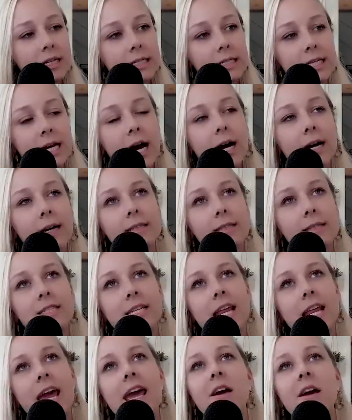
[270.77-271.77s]
to talk
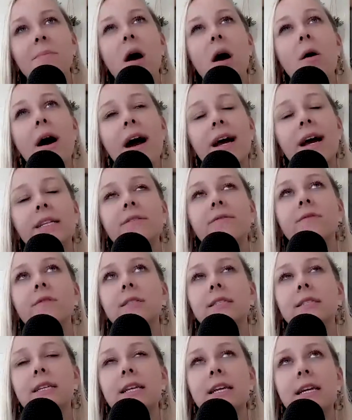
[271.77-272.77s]
today about active
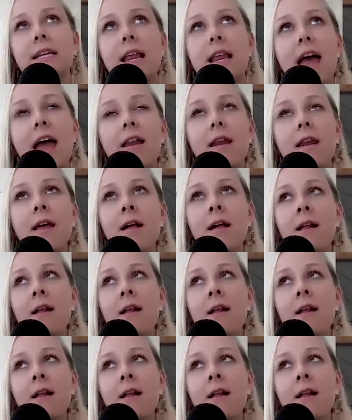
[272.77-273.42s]
listening and